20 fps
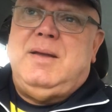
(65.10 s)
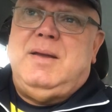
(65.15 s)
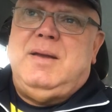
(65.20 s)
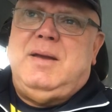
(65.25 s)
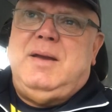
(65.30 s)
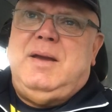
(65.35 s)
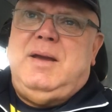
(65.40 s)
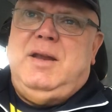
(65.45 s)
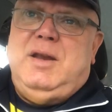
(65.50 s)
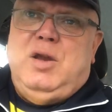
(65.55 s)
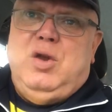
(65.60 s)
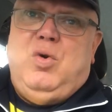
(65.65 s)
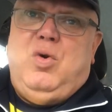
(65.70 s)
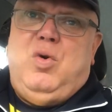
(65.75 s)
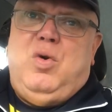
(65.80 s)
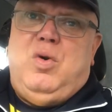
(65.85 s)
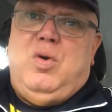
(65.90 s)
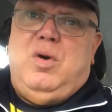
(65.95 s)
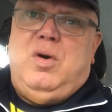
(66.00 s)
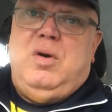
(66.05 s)

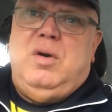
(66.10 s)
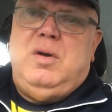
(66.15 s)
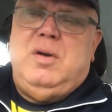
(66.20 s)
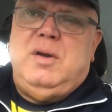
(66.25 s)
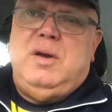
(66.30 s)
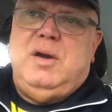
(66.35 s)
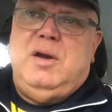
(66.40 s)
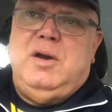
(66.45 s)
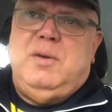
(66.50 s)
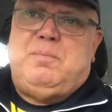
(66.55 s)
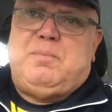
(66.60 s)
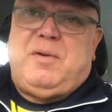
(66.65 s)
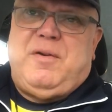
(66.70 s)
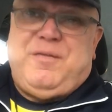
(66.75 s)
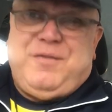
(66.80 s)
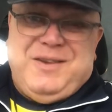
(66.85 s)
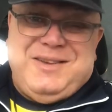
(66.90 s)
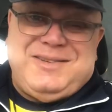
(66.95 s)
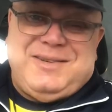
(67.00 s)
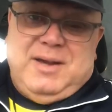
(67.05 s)
law
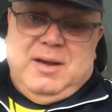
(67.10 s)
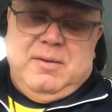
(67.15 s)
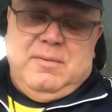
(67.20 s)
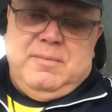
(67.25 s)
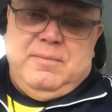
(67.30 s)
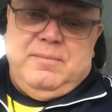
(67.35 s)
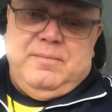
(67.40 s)
professor.